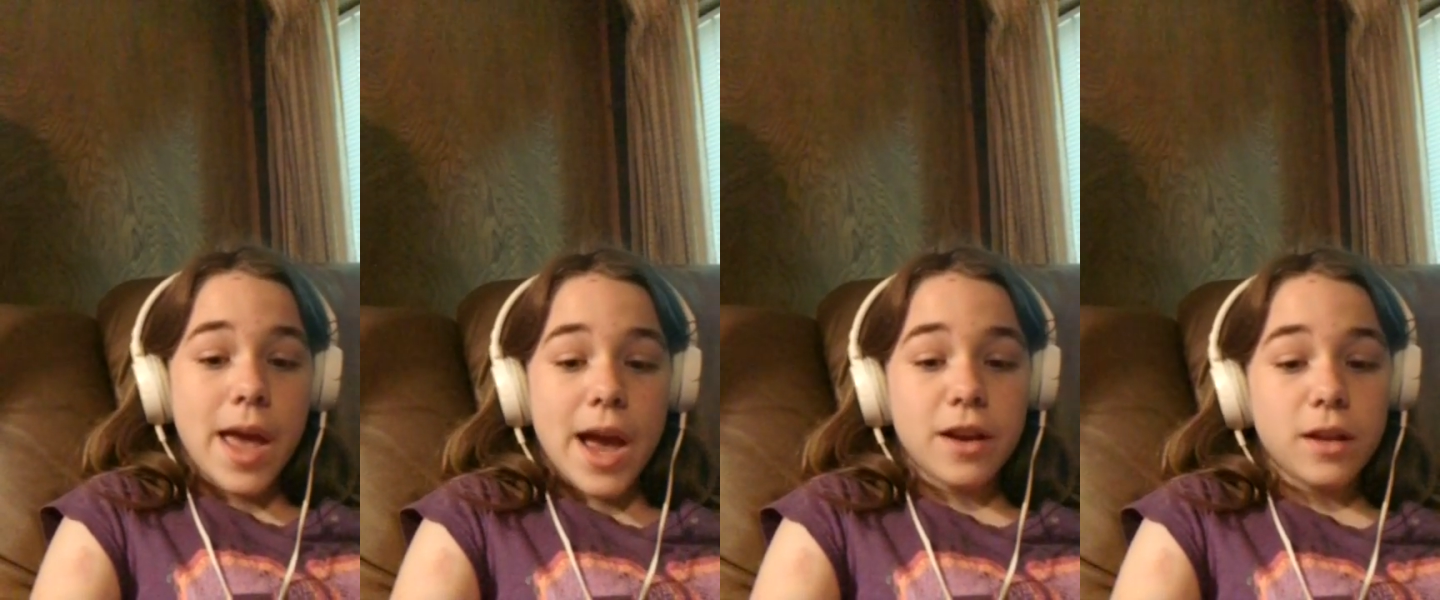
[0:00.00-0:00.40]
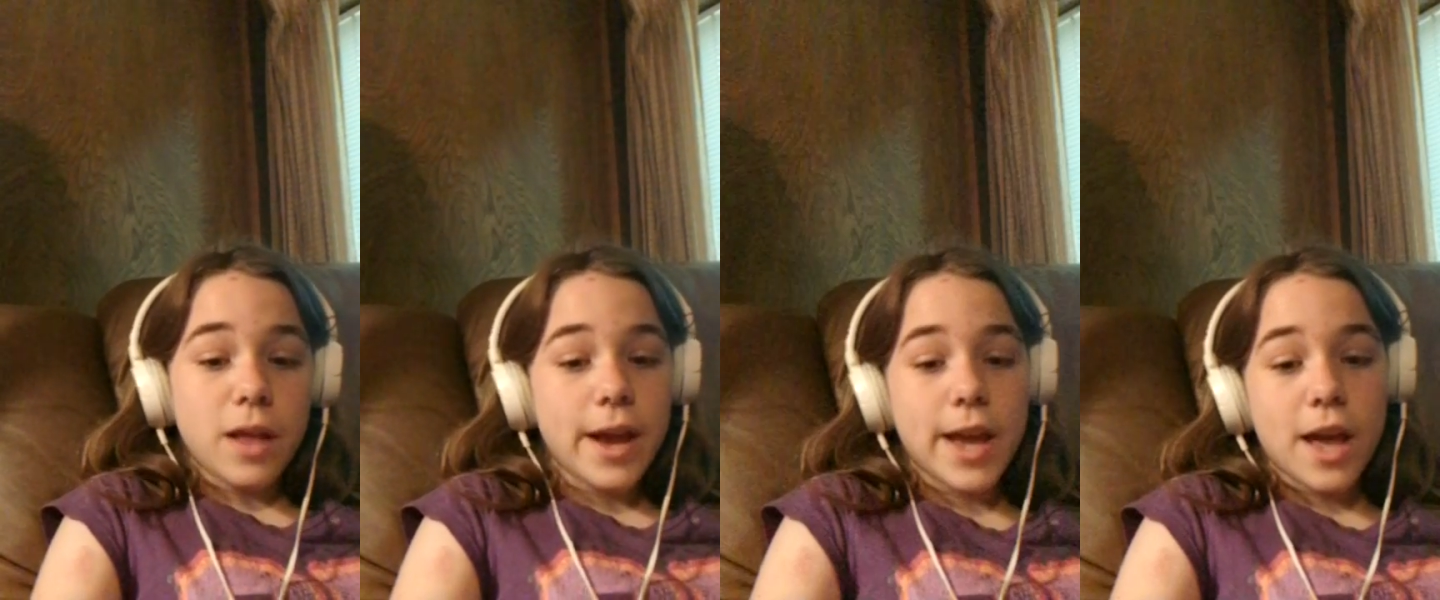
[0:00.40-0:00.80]
and
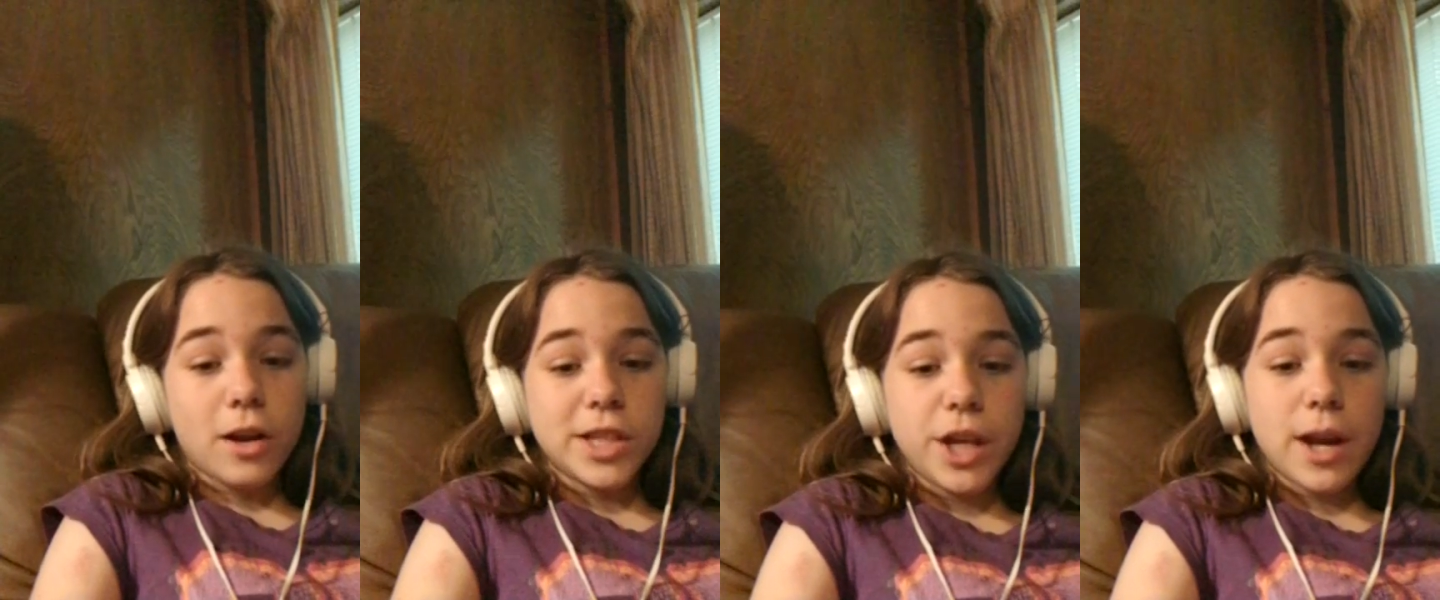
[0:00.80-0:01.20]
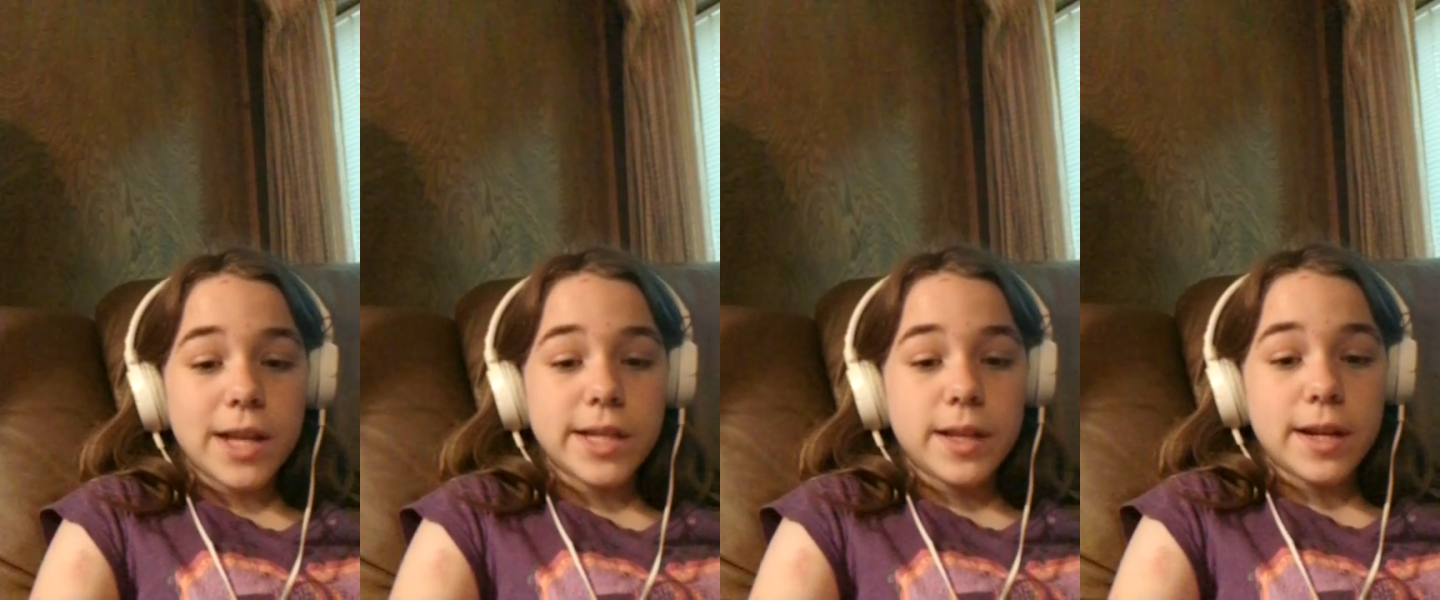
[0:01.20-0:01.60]
like, and I'll see you
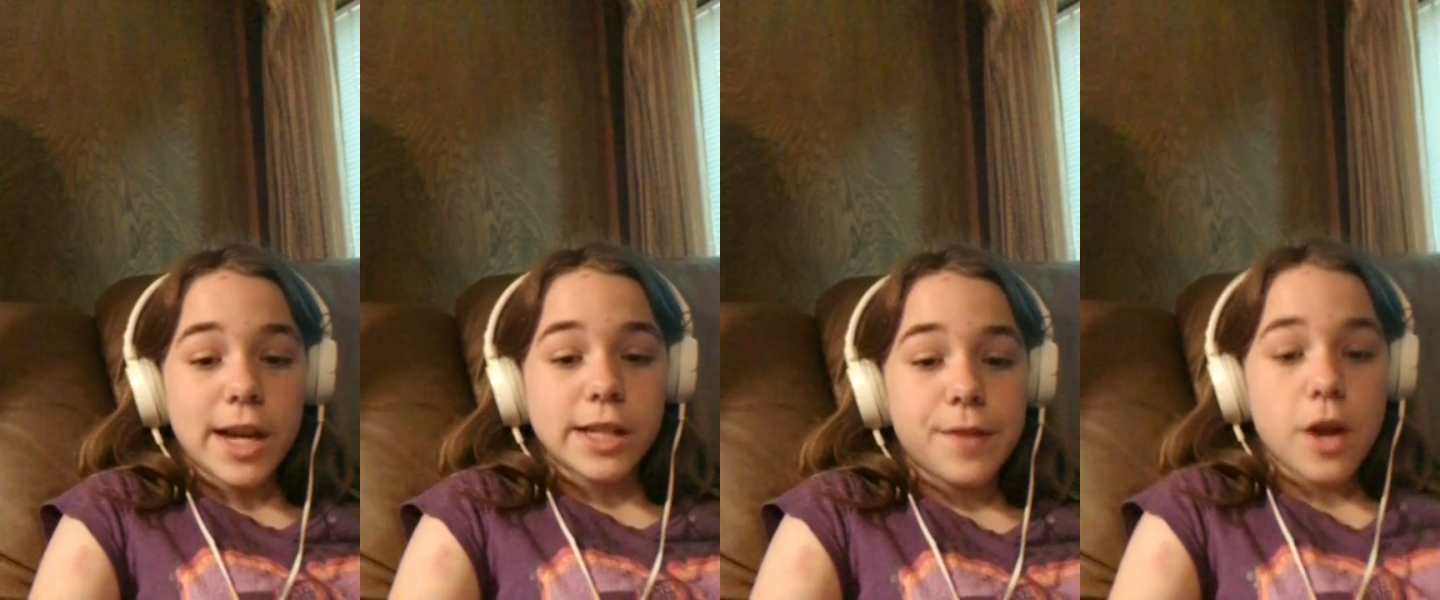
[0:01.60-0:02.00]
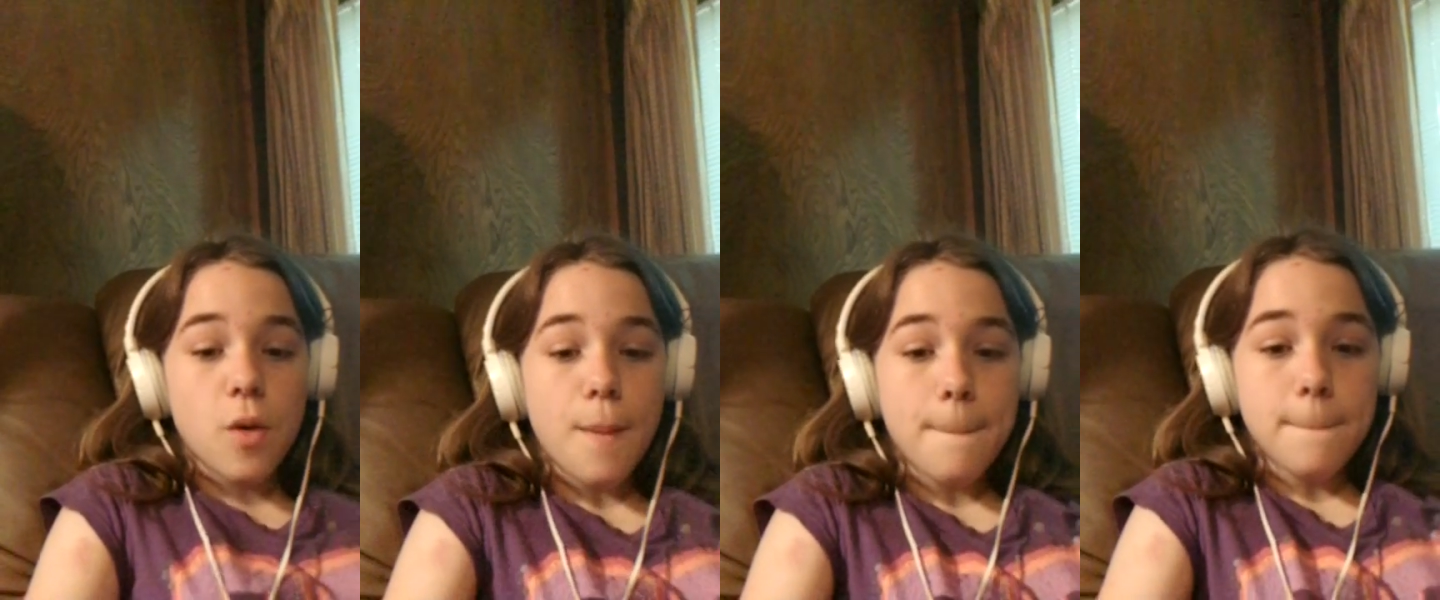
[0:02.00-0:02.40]
guys in the next video.